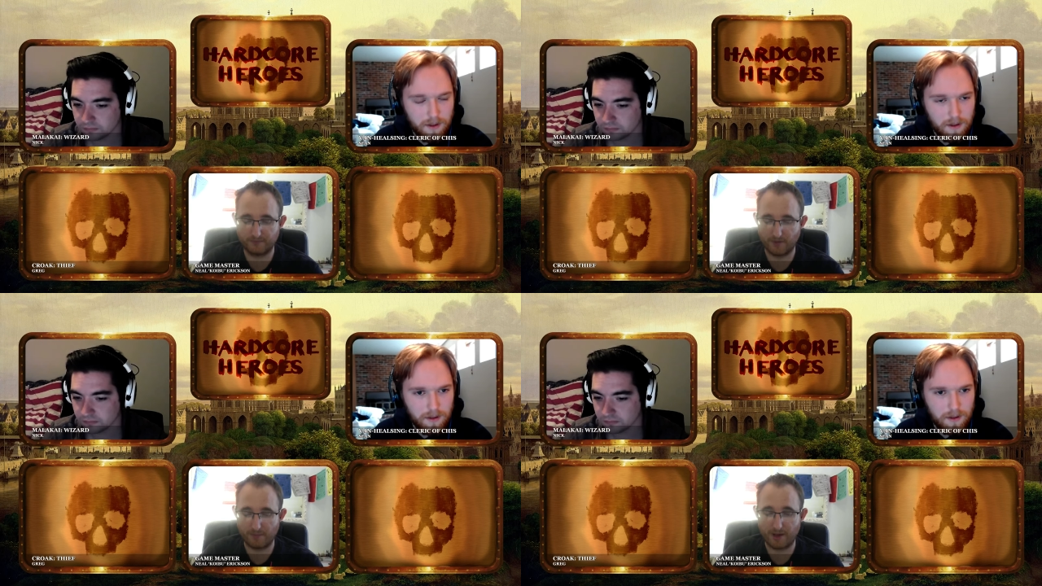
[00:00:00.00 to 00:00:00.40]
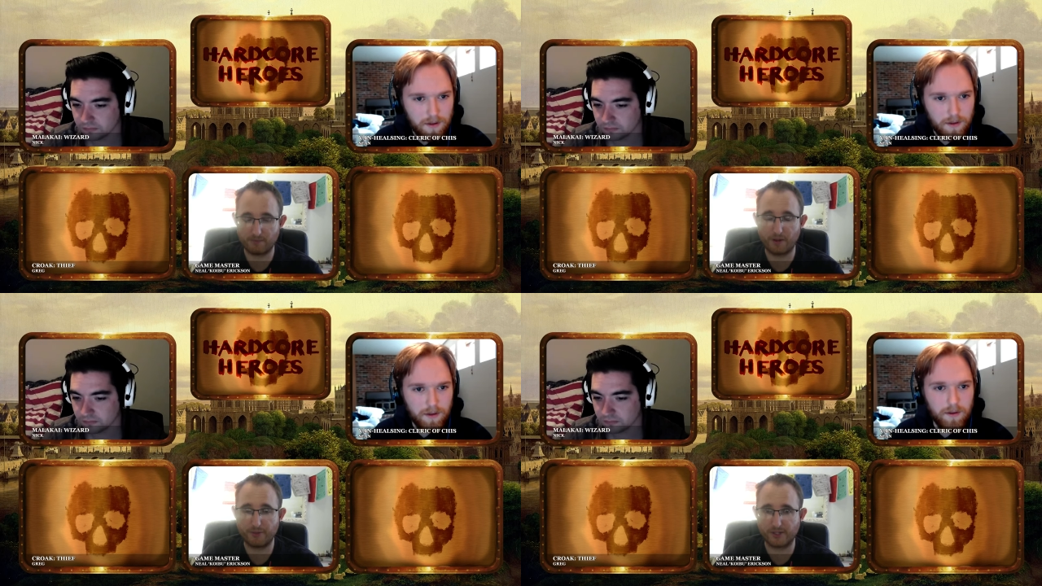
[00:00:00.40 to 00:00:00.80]
Speaker 1: About a
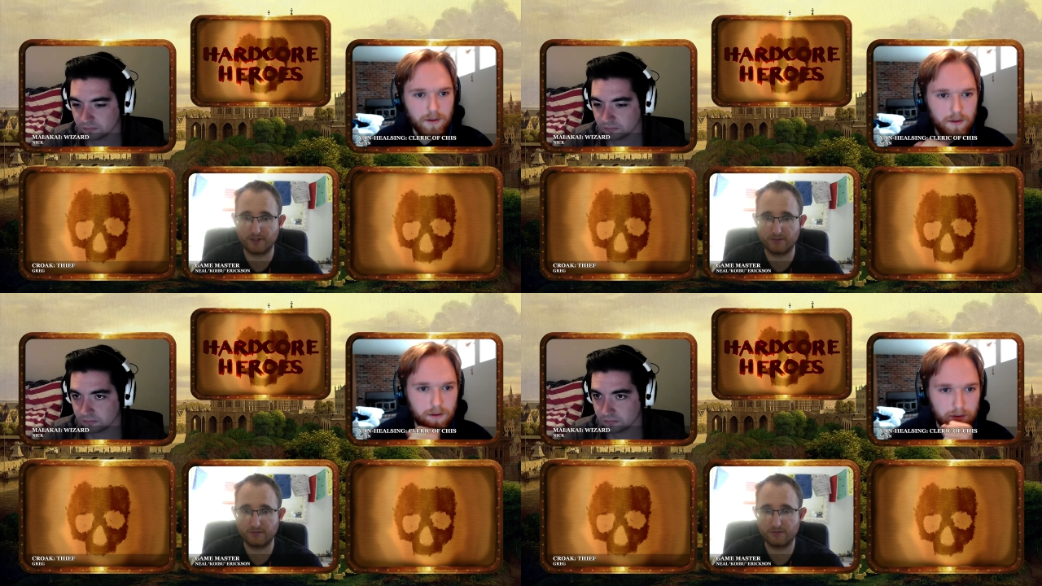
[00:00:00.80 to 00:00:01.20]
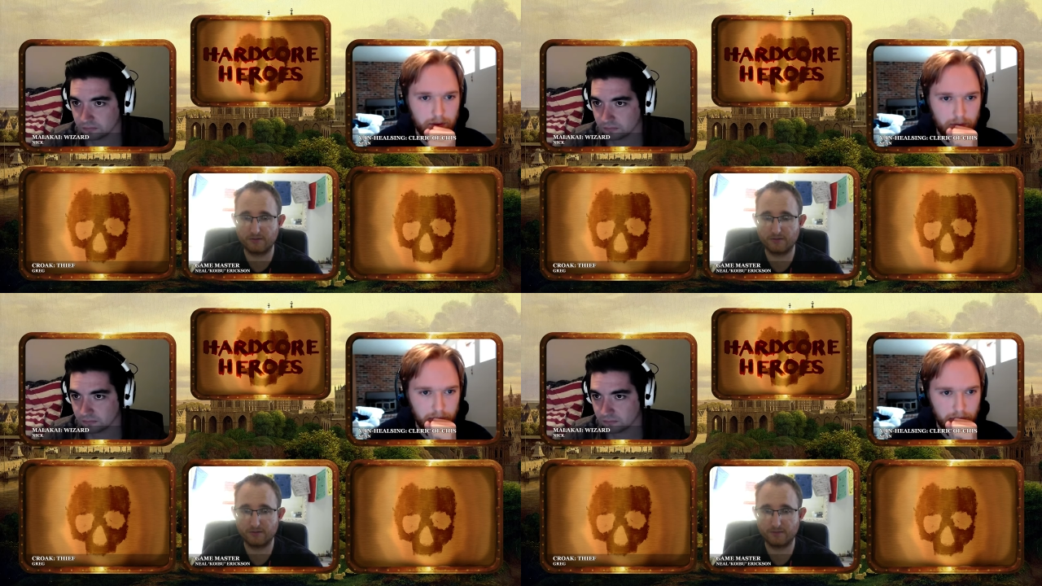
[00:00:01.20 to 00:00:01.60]
month ago,
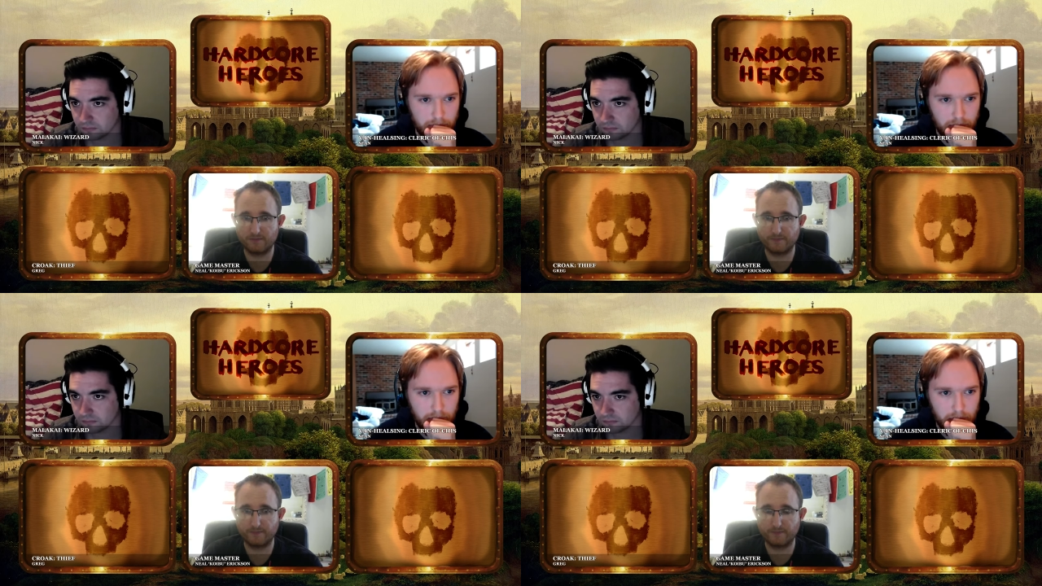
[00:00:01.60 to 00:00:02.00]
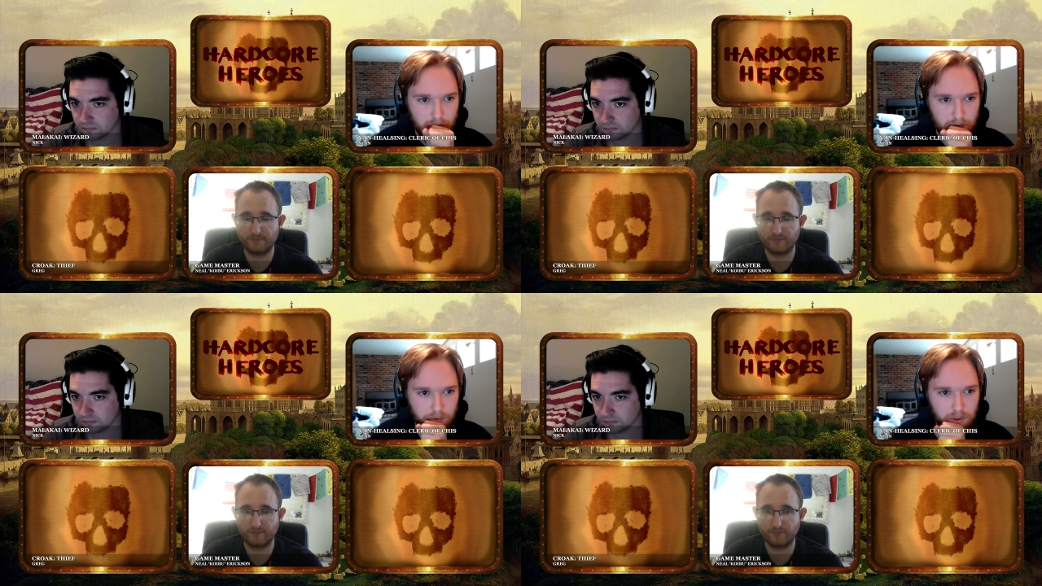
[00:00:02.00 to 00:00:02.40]

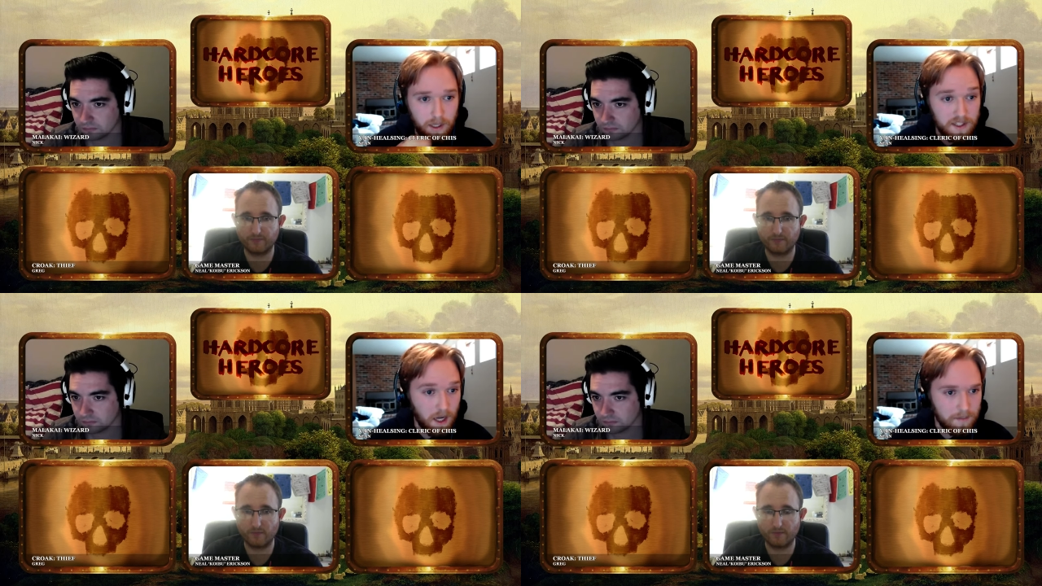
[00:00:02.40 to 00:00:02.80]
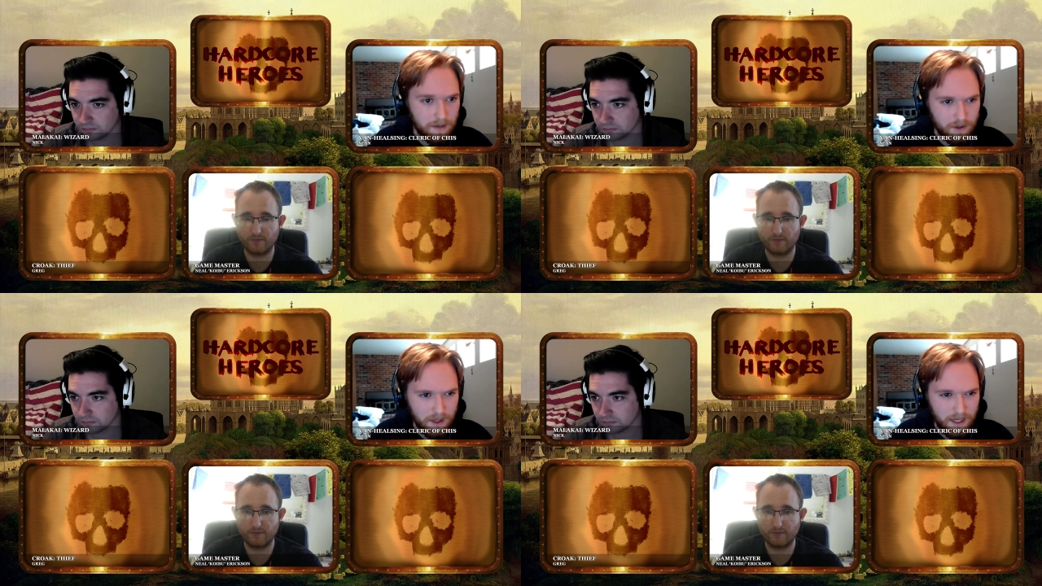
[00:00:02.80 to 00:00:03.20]
Speaker 2: it stopped
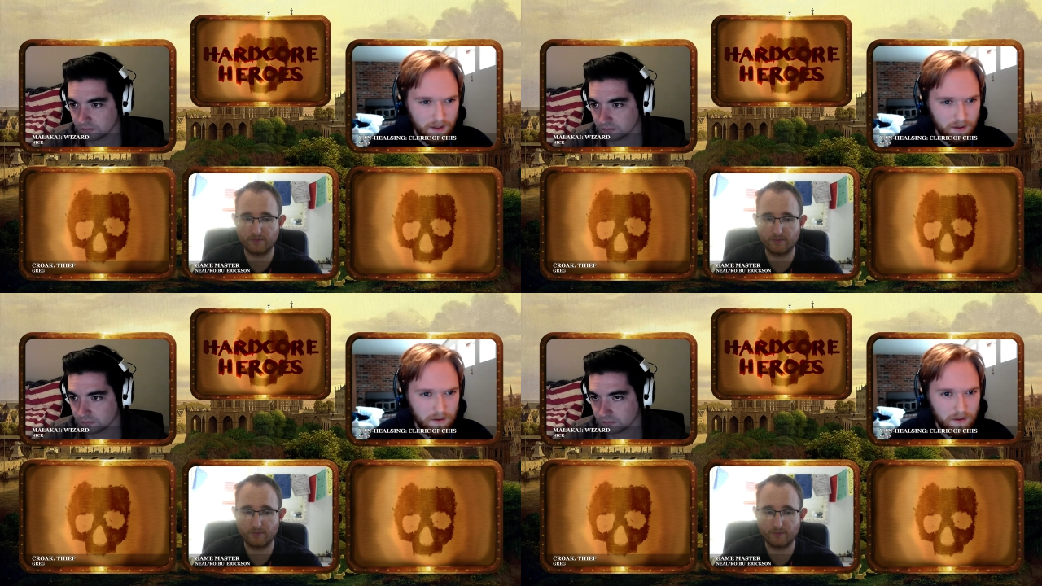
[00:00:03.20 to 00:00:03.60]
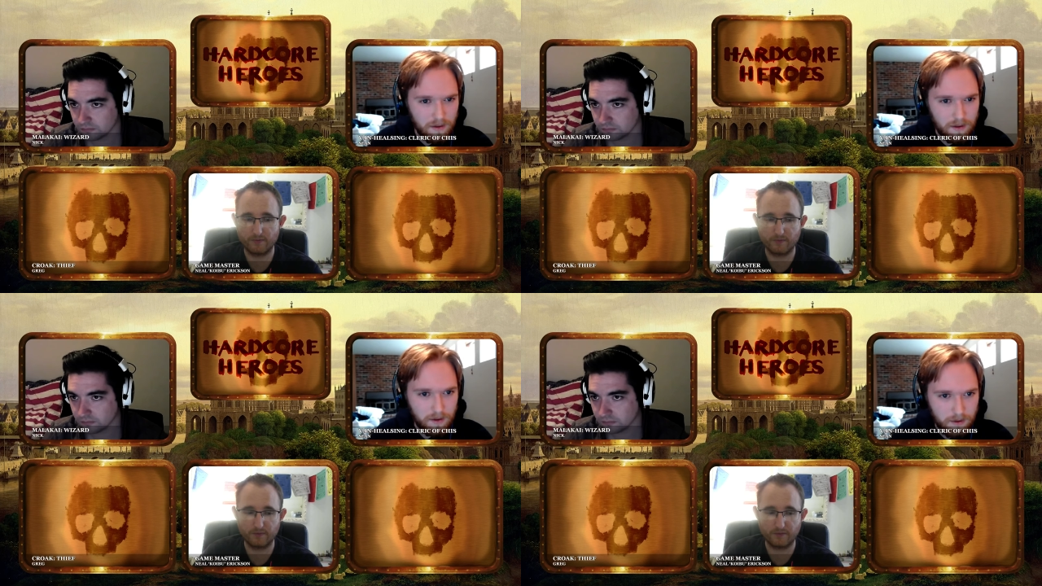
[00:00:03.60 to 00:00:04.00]
after that.
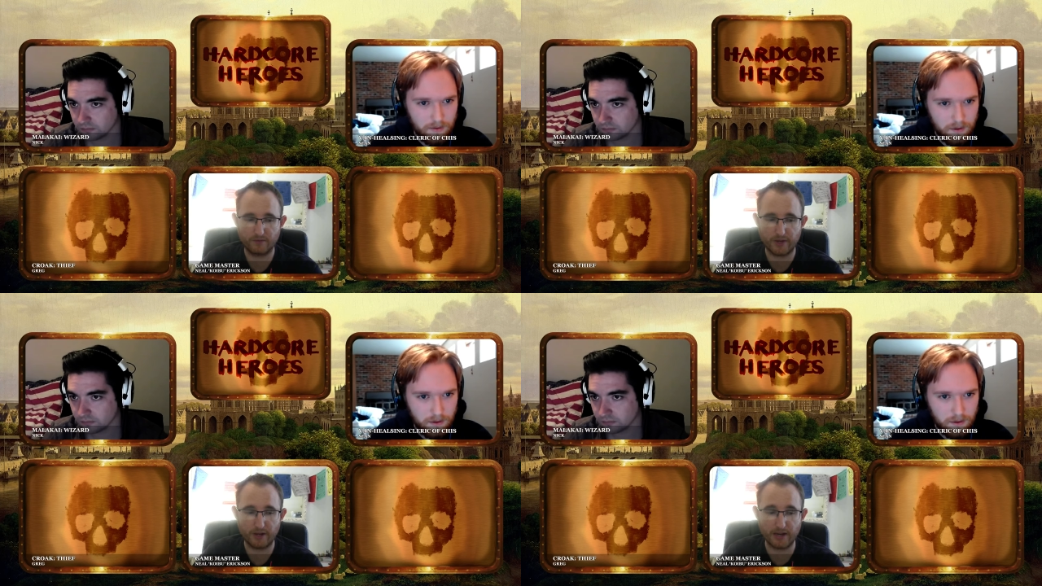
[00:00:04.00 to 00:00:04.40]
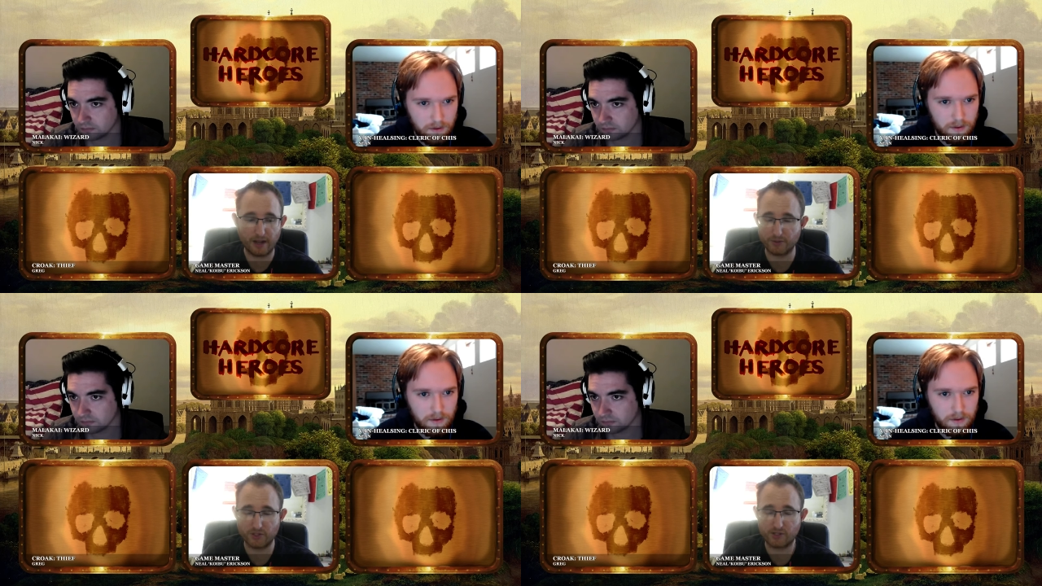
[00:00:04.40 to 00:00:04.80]
Speaker 1: Uh, yeah,
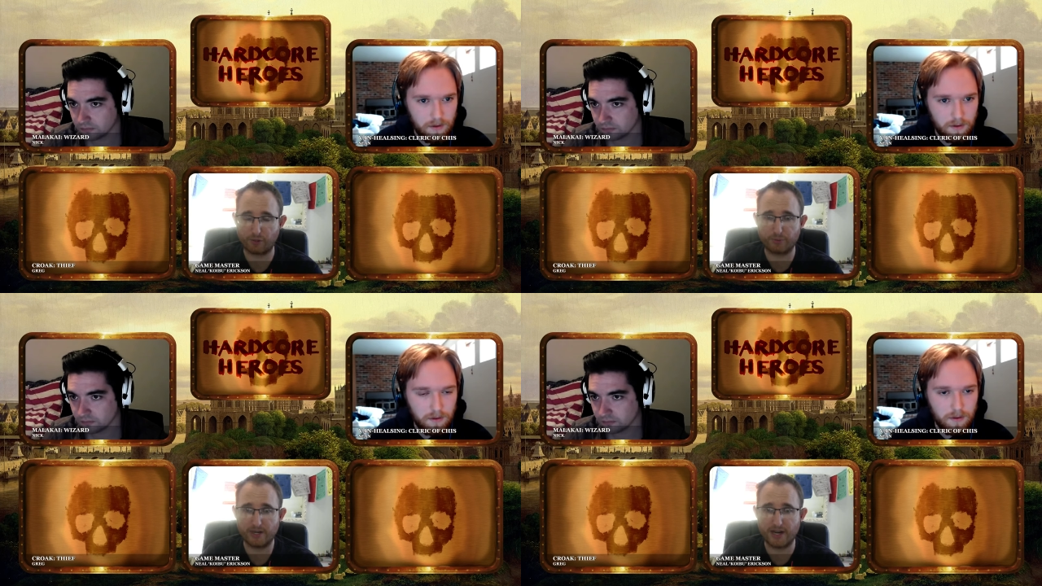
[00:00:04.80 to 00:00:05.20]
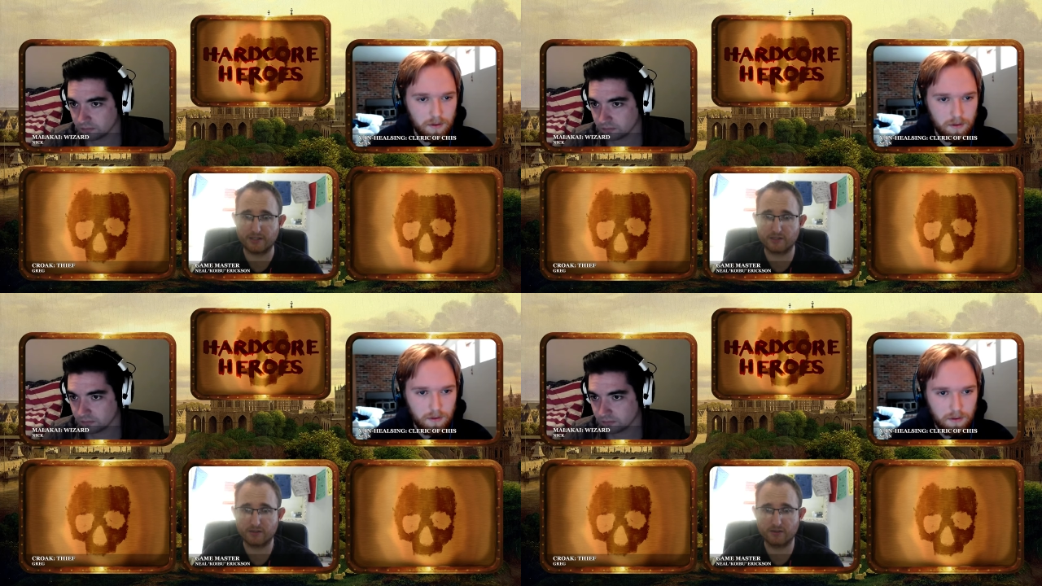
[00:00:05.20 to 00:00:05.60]
it was just three
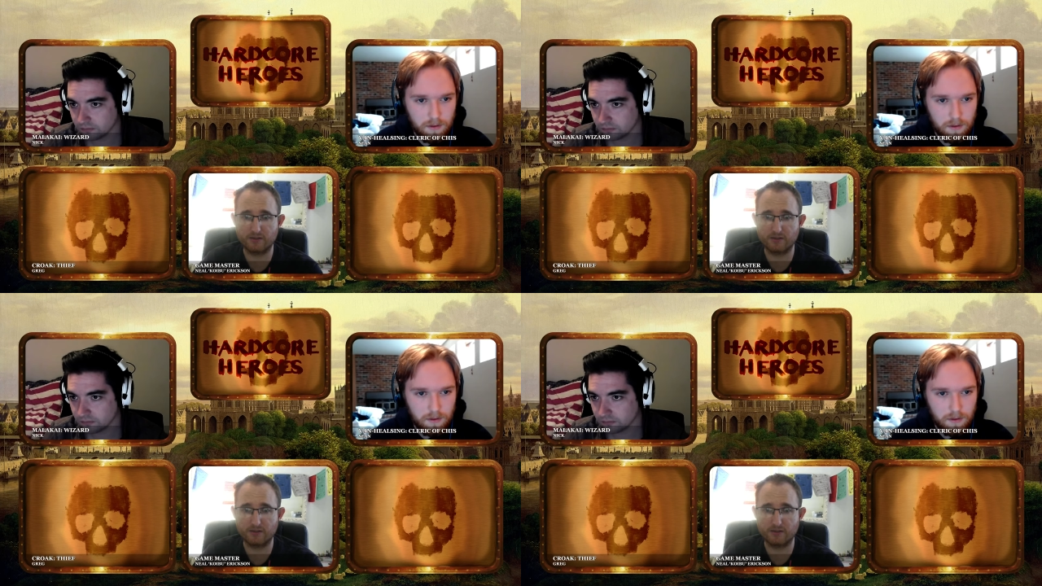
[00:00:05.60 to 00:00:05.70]
nights.